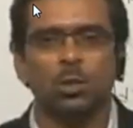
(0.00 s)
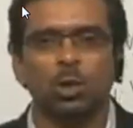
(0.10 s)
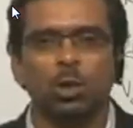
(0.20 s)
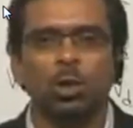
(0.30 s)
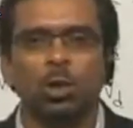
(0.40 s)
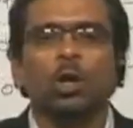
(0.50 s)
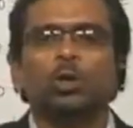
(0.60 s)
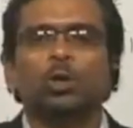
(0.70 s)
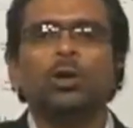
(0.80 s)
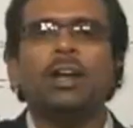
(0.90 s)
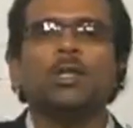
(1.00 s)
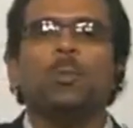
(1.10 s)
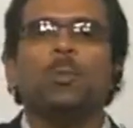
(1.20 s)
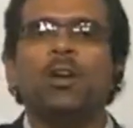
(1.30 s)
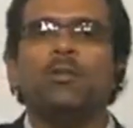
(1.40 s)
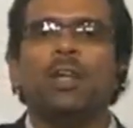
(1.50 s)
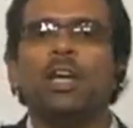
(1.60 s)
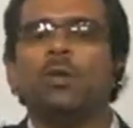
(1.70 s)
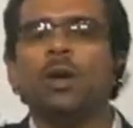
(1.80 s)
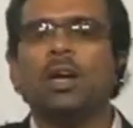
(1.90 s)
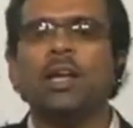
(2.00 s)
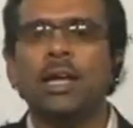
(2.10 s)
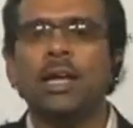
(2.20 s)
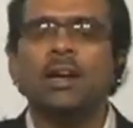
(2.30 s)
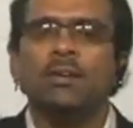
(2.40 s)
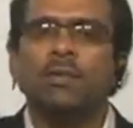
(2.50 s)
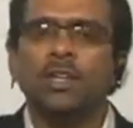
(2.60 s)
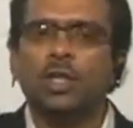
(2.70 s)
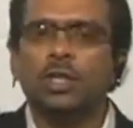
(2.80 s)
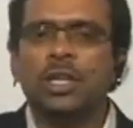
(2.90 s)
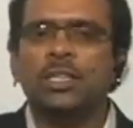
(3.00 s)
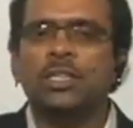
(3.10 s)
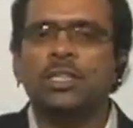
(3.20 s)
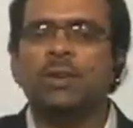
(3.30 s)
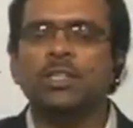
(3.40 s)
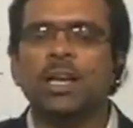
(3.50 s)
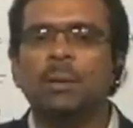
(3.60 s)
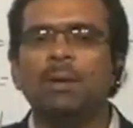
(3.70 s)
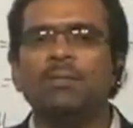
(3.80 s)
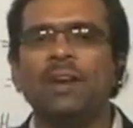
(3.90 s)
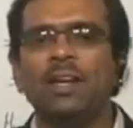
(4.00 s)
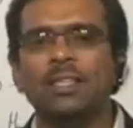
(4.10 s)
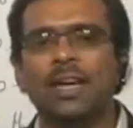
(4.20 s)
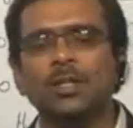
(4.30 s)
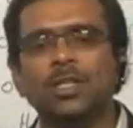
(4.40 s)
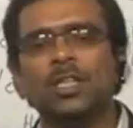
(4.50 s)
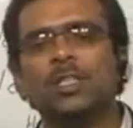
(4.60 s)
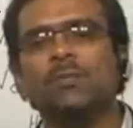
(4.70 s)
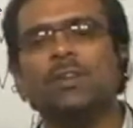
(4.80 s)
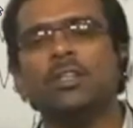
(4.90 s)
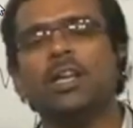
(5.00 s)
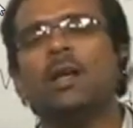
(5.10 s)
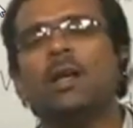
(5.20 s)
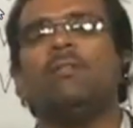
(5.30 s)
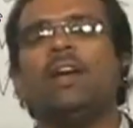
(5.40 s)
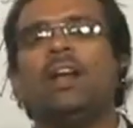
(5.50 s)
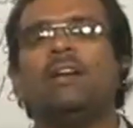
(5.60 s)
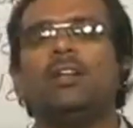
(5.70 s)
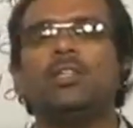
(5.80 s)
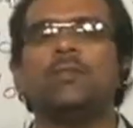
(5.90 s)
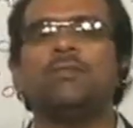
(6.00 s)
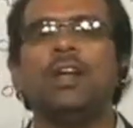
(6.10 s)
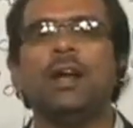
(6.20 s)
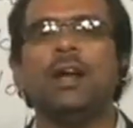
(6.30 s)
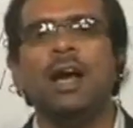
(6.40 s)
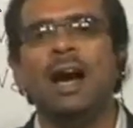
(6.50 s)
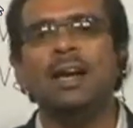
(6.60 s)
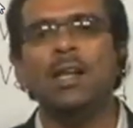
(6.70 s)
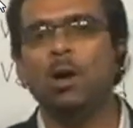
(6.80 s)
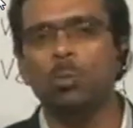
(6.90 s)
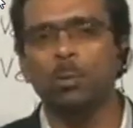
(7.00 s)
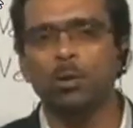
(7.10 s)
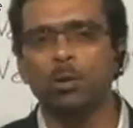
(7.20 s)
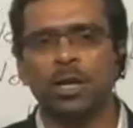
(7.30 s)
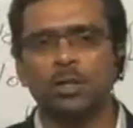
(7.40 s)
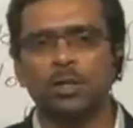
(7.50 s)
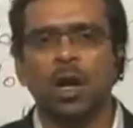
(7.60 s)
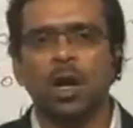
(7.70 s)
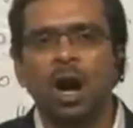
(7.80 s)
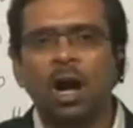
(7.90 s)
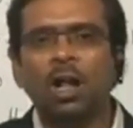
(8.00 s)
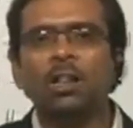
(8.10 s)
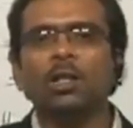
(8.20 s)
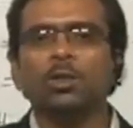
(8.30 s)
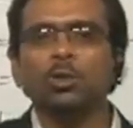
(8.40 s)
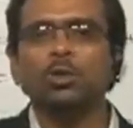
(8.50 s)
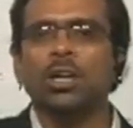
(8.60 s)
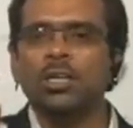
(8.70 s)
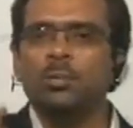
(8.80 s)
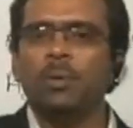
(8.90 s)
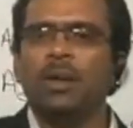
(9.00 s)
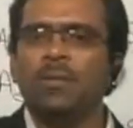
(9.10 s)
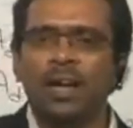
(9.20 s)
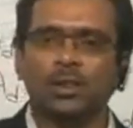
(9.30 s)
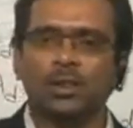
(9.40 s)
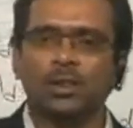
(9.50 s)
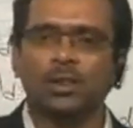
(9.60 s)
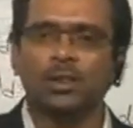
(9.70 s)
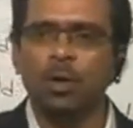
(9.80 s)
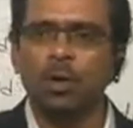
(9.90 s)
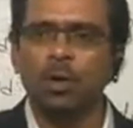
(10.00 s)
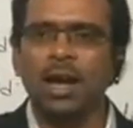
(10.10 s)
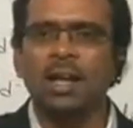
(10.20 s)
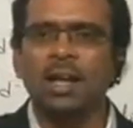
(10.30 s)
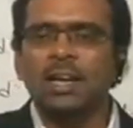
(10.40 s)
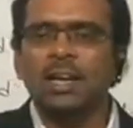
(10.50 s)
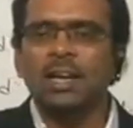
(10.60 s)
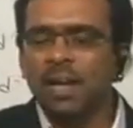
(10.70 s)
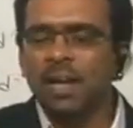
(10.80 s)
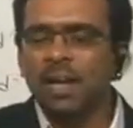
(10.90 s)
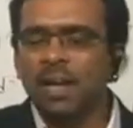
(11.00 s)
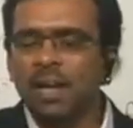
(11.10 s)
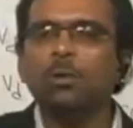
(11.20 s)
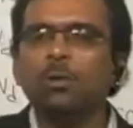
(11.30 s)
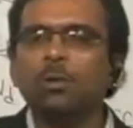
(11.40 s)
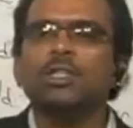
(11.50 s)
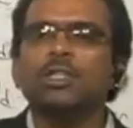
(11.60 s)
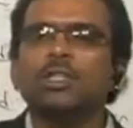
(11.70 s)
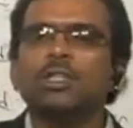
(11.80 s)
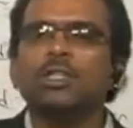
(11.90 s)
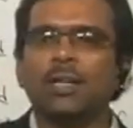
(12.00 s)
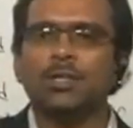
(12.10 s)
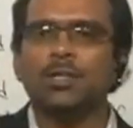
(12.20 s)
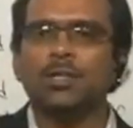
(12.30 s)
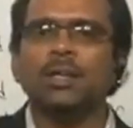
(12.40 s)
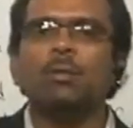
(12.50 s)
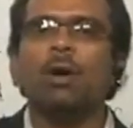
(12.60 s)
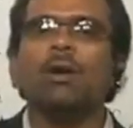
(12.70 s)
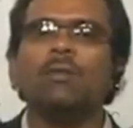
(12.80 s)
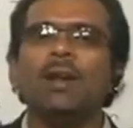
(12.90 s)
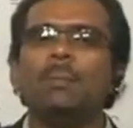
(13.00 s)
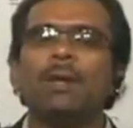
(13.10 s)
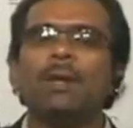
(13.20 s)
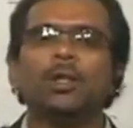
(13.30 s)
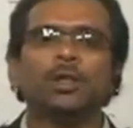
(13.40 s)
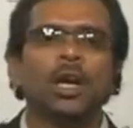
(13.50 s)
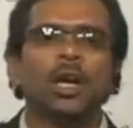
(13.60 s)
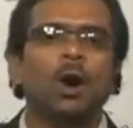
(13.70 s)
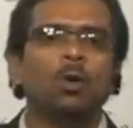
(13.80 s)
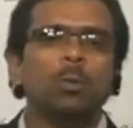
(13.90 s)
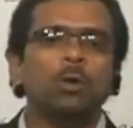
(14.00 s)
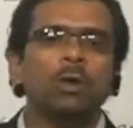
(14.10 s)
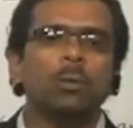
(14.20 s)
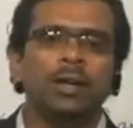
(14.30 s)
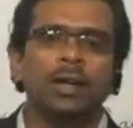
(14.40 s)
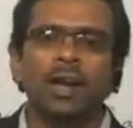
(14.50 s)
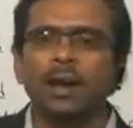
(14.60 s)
also should respond very quickly. First stage differential amplifier, second stage differential amplifier, level shifter, and the output stage. All this should change very fast. Okay, if they are not able to change fast, then what will happen is output will be